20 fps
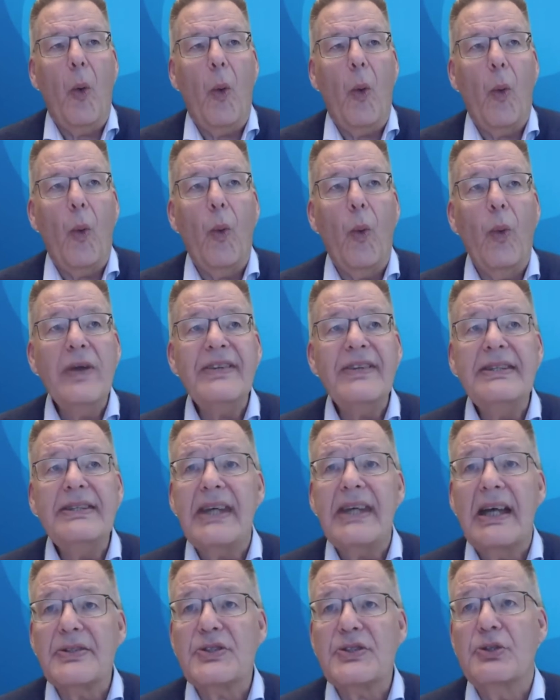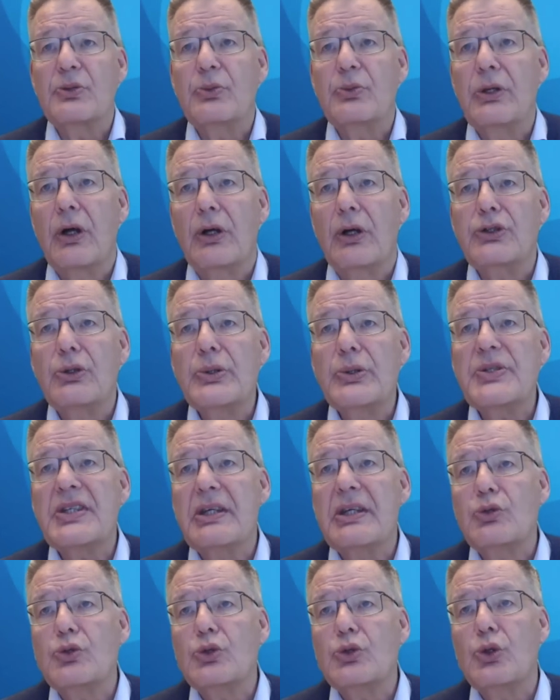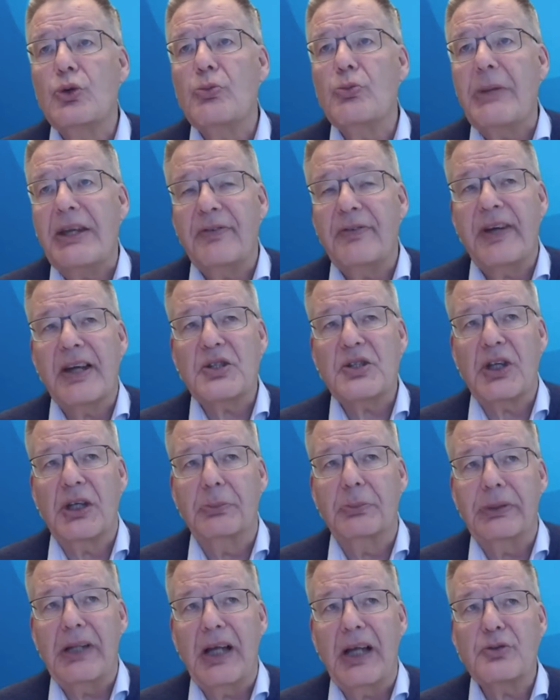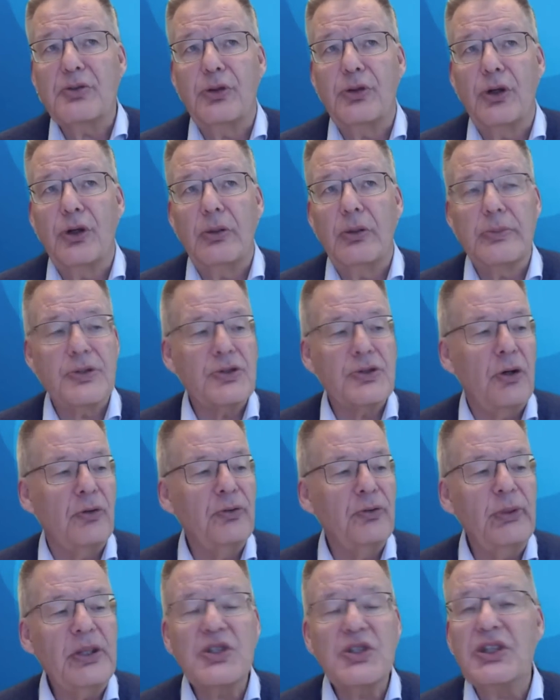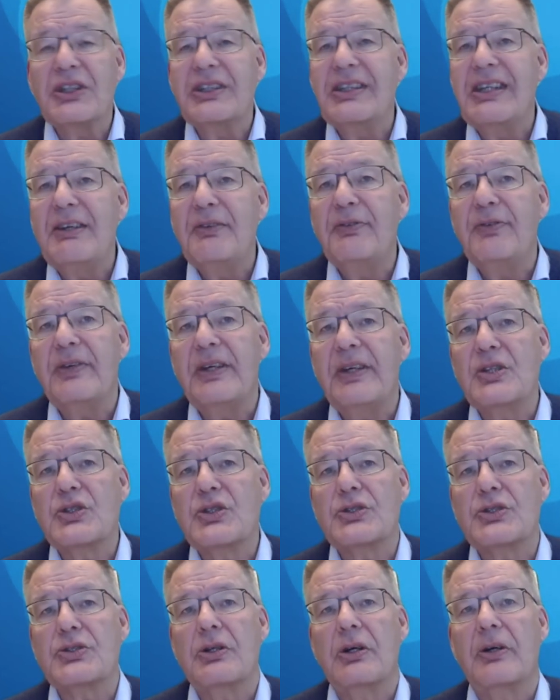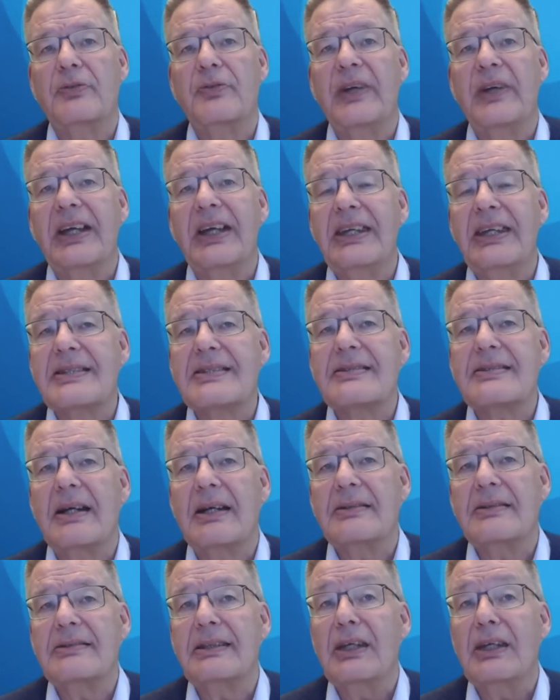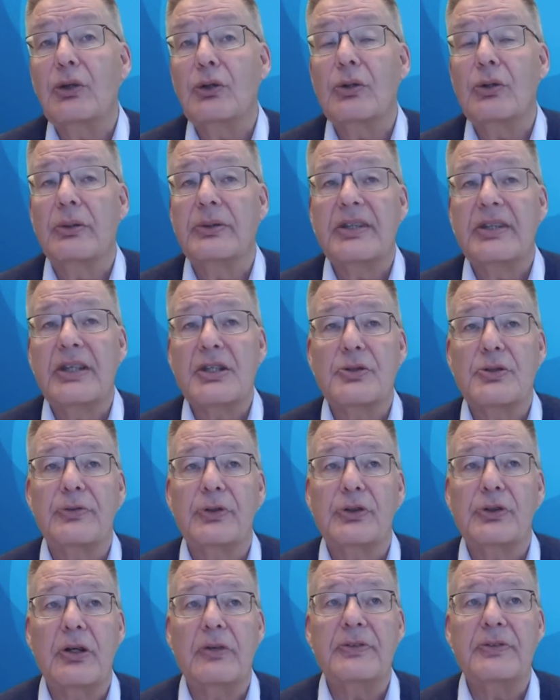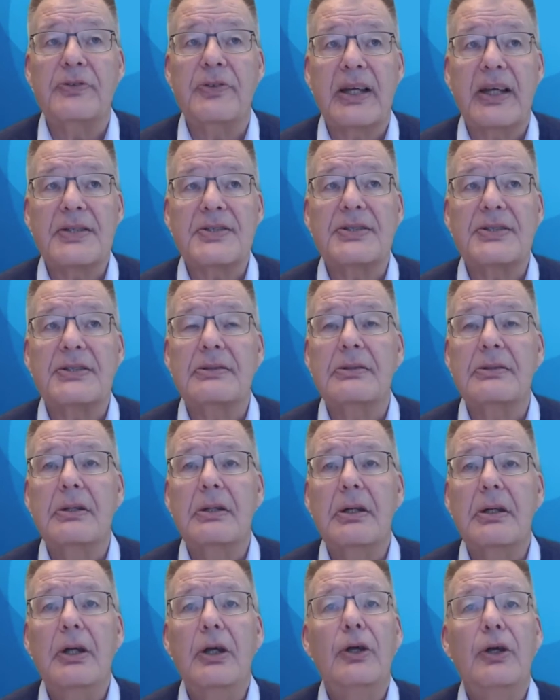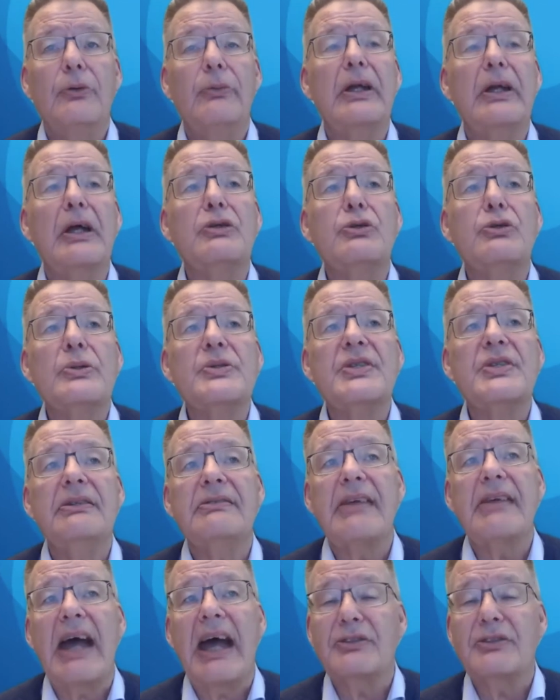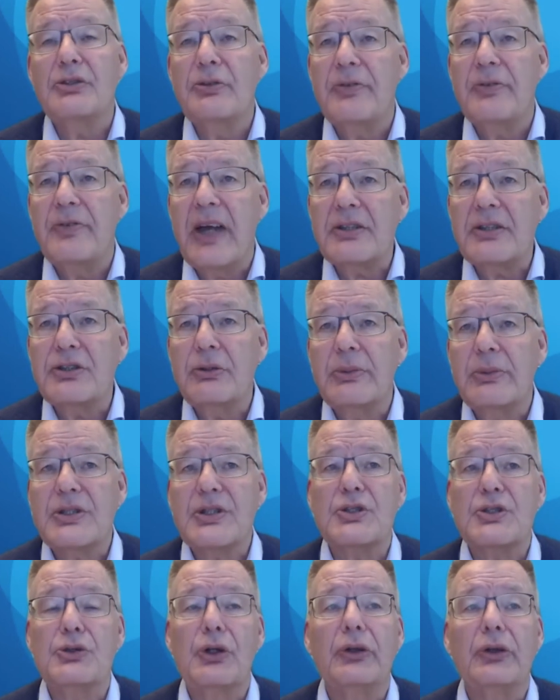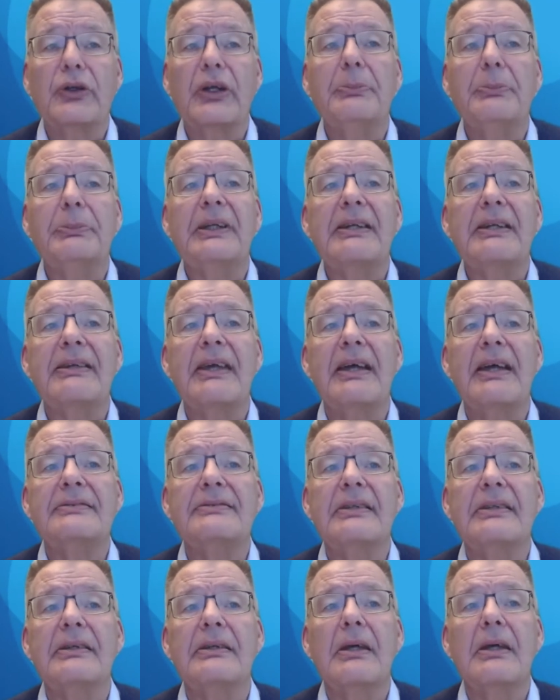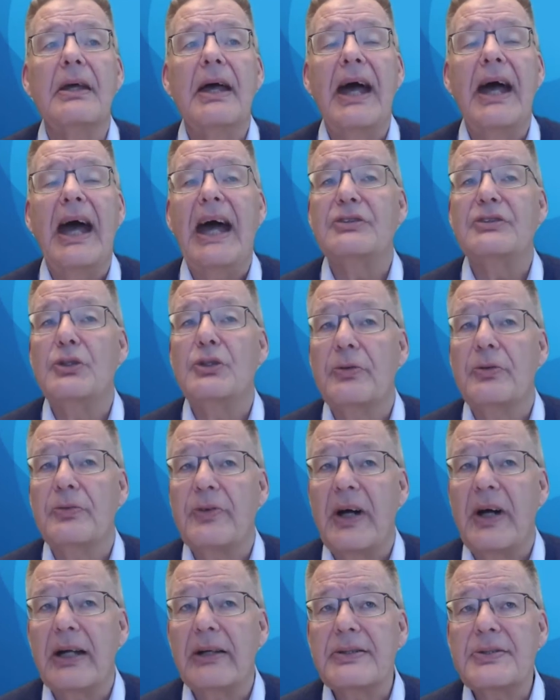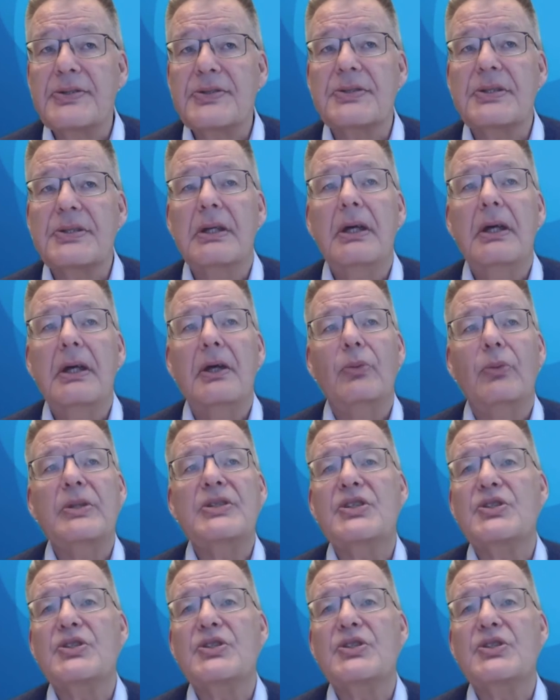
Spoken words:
Within Janssen, we are using 2 manufacturing platforms, of which the key features are very exciting in context of a COVID vaccine. We are using the adenovector, which is a non-replicating adenovirus, which is